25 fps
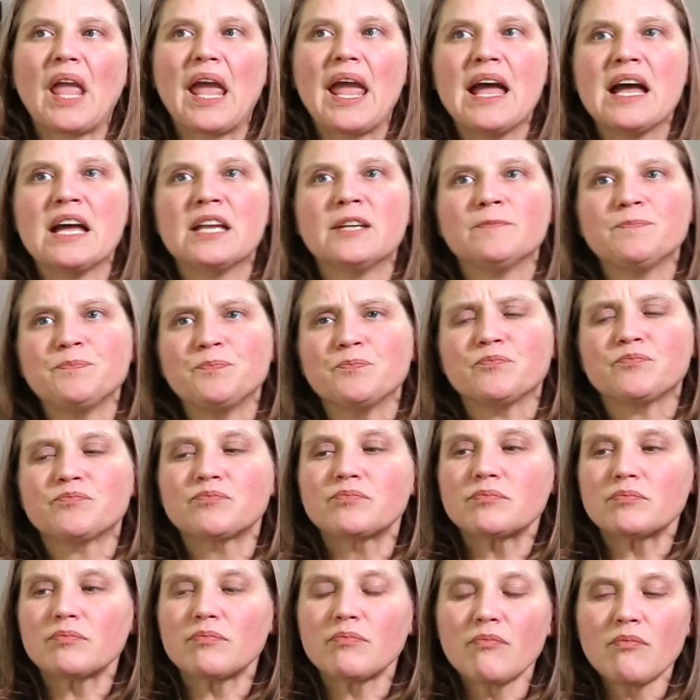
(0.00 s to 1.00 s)
And
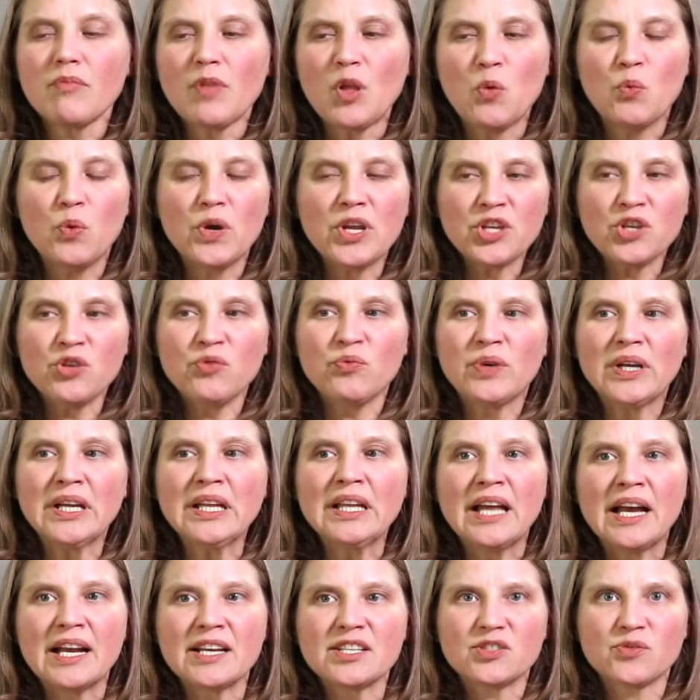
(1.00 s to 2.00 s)
what you
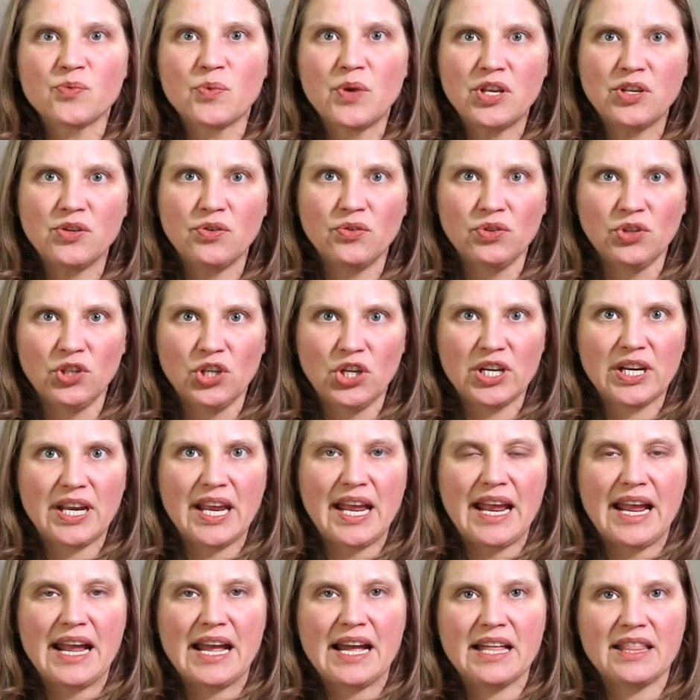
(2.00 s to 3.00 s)
realize when you look
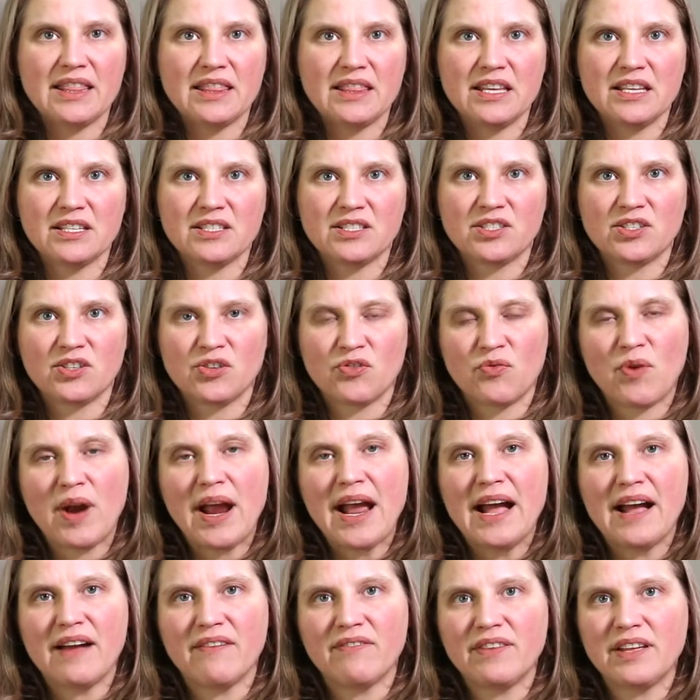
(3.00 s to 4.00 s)
at this
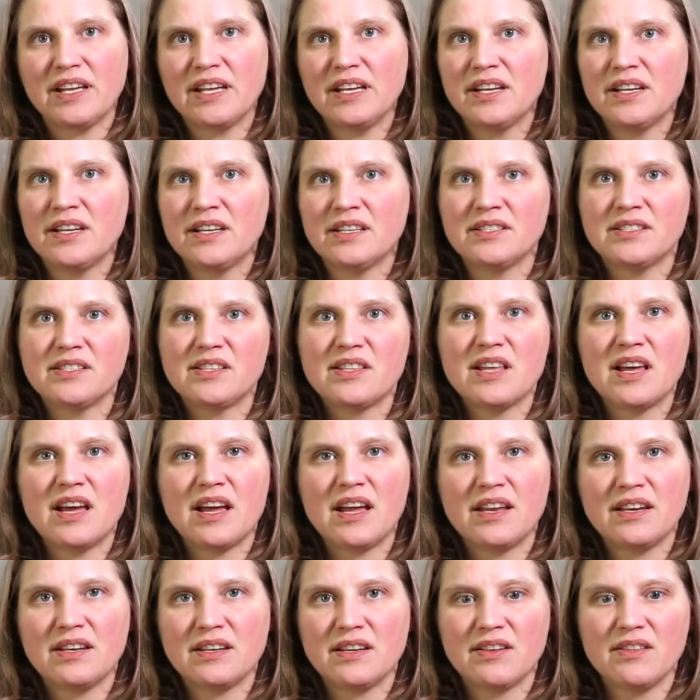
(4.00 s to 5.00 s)
graph is
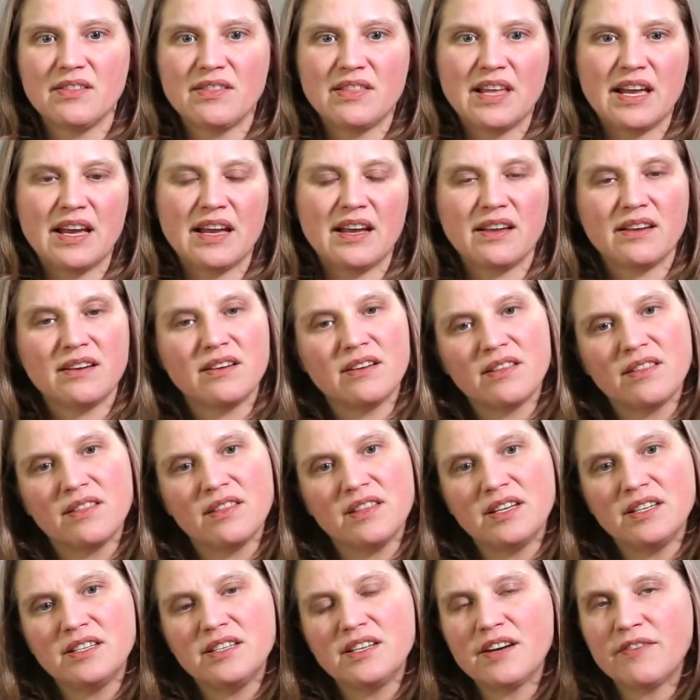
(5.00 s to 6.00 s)
that
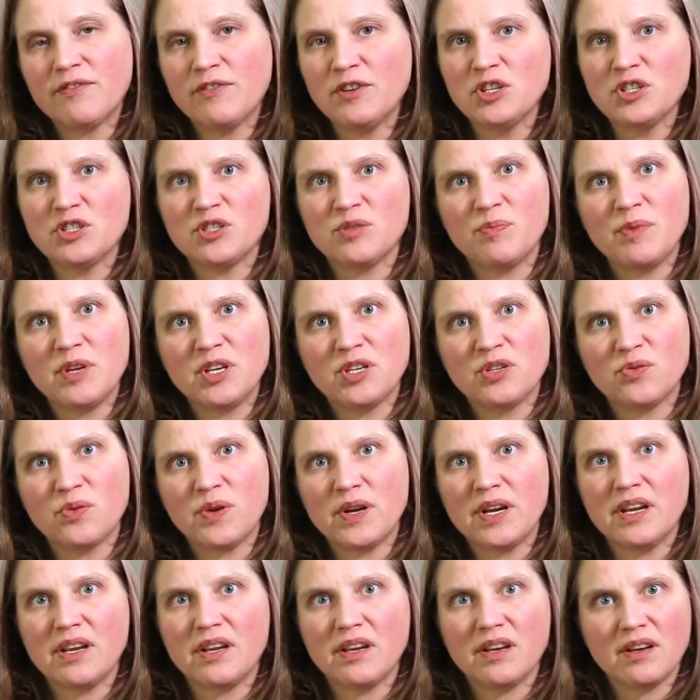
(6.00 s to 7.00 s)
the difference
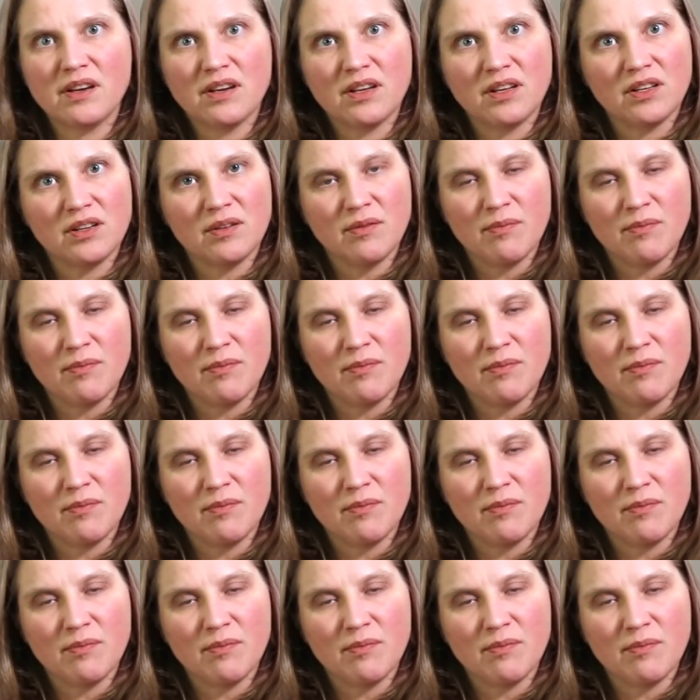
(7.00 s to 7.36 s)
between